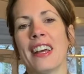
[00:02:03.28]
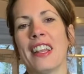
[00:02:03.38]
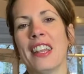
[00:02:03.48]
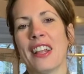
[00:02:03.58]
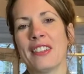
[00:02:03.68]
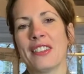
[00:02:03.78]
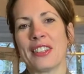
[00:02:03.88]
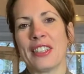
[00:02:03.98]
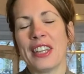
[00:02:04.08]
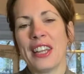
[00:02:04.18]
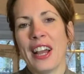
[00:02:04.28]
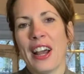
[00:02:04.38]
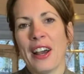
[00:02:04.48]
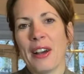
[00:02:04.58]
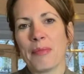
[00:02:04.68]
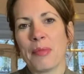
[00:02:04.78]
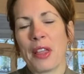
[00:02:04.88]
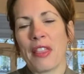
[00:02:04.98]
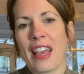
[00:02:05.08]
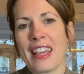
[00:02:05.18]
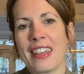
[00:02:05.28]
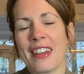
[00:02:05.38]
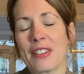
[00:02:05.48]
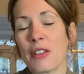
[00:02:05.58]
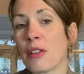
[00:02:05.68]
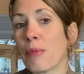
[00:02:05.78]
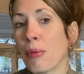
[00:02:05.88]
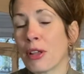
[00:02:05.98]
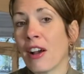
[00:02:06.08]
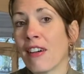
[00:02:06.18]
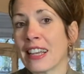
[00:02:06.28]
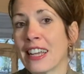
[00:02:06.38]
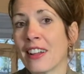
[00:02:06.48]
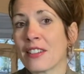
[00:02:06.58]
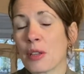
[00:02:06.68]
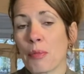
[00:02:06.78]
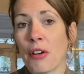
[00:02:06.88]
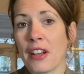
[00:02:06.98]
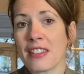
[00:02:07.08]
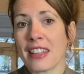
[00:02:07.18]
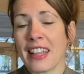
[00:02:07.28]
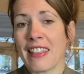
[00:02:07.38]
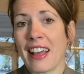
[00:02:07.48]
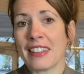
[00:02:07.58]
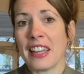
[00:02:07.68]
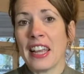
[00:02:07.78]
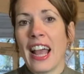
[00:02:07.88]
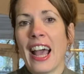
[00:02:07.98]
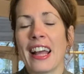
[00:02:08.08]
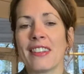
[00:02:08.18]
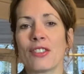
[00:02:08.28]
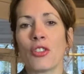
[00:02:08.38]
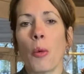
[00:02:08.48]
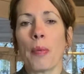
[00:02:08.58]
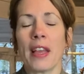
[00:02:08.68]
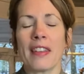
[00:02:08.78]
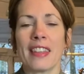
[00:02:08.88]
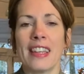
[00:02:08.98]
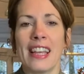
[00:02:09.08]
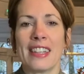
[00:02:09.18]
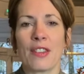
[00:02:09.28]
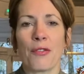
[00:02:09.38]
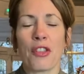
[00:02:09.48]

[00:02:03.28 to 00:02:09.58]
London. Probably hardly unsurprisingly that. And topping the list for the